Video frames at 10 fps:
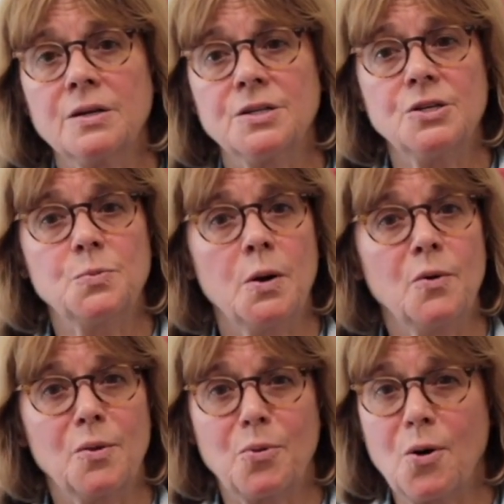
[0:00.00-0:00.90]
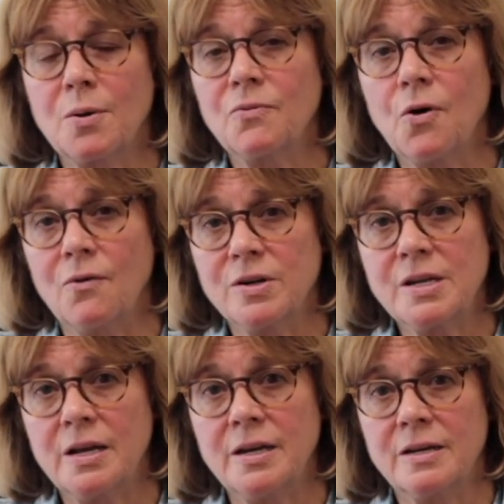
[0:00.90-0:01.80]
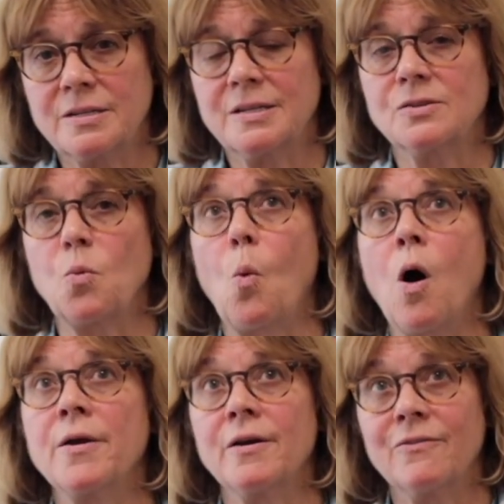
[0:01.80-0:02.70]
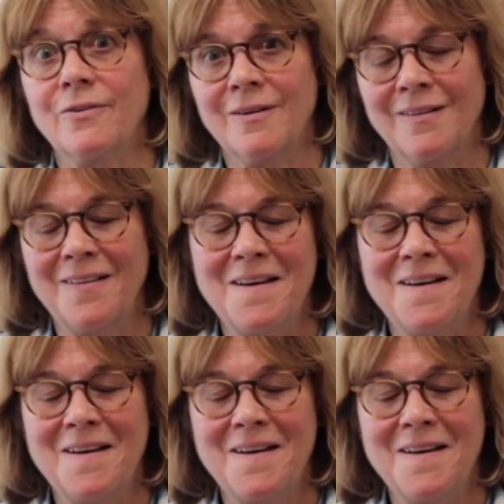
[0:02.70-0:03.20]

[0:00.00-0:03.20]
She's been with the program for over 10 years. She's wonderful.